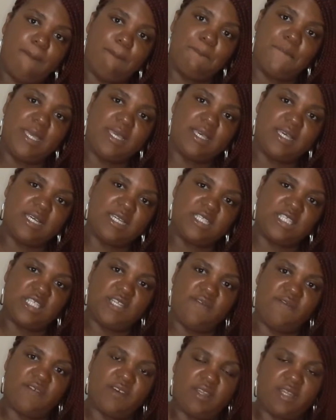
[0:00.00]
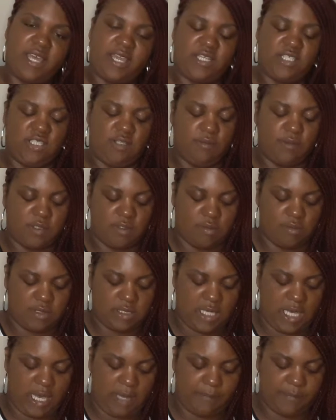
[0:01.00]
because she felt like she was on
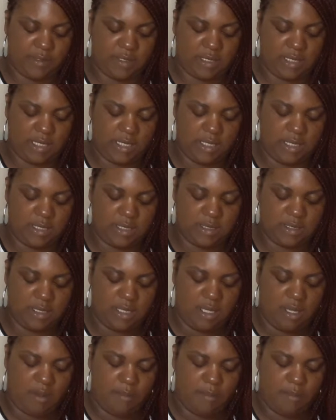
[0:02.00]
top of things.